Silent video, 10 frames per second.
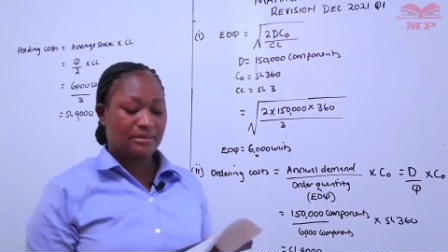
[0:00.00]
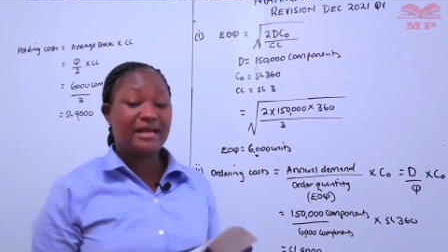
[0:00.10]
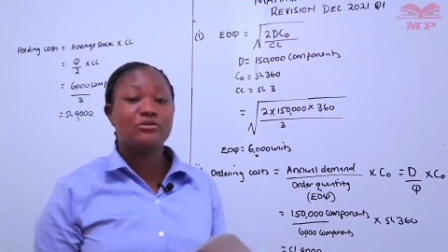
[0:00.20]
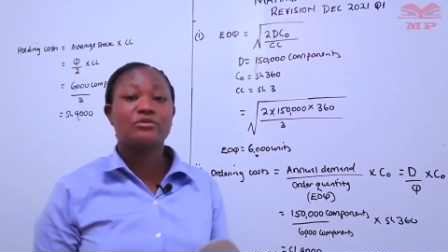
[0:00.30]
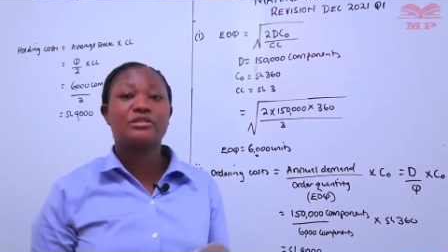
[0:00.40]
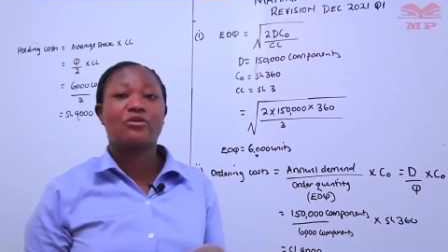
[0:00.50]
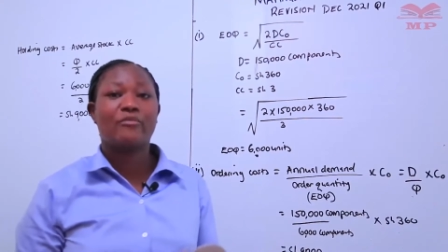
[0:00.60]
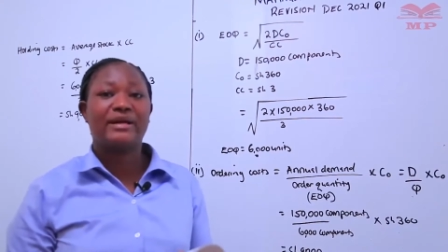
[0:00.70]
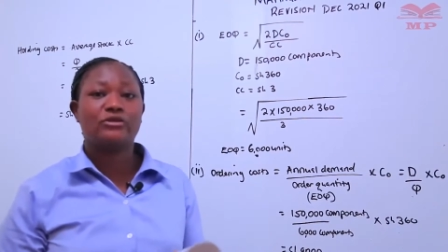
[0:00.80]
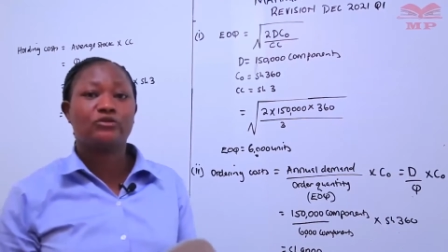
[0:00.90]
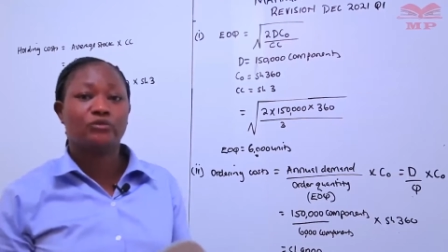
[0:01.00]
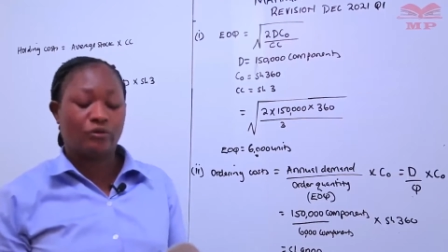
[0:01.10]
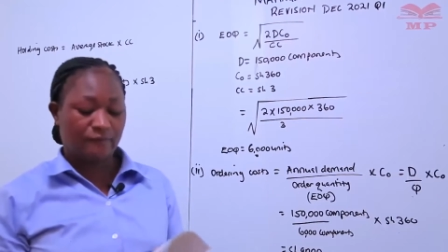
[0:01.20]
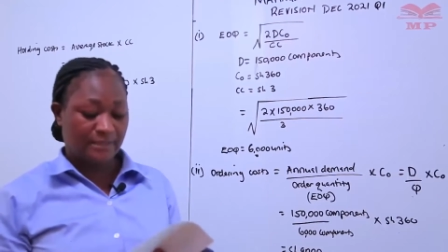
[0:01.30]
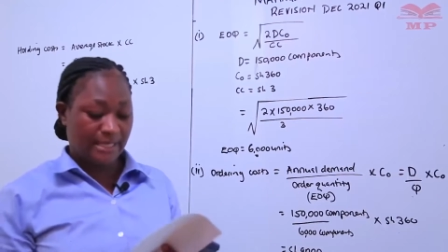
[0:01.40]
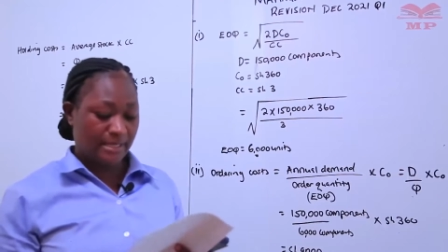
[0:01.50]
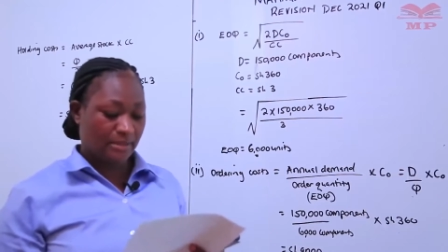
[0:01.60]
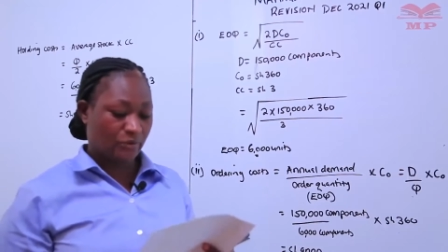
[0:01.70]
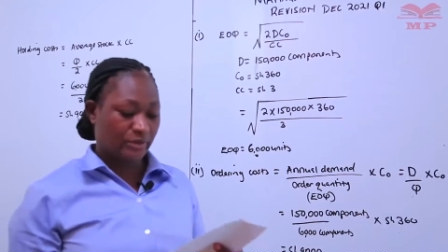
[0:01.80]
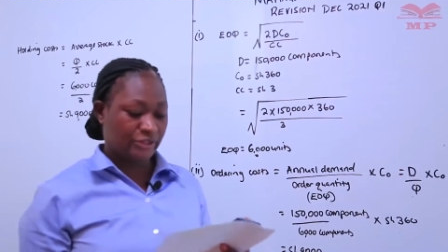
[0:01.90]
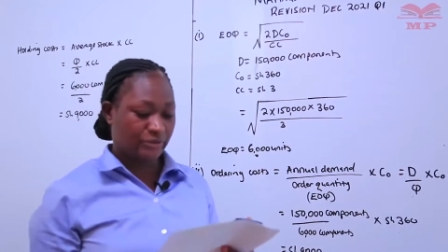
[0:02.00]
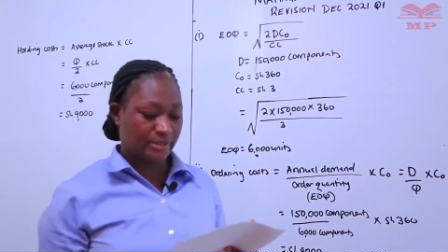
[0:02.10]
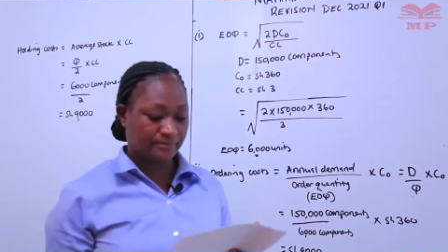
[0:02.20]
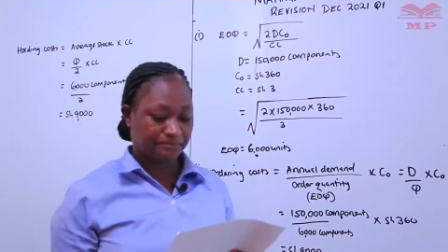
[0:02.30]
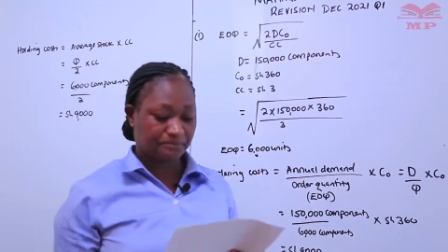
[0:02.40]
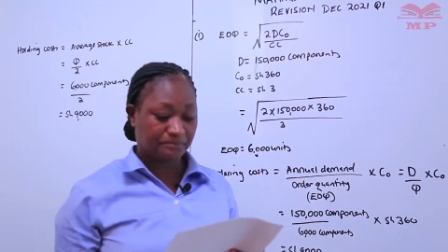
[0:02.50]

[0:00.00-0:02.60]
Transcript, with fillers: That was Roman 2 of the question.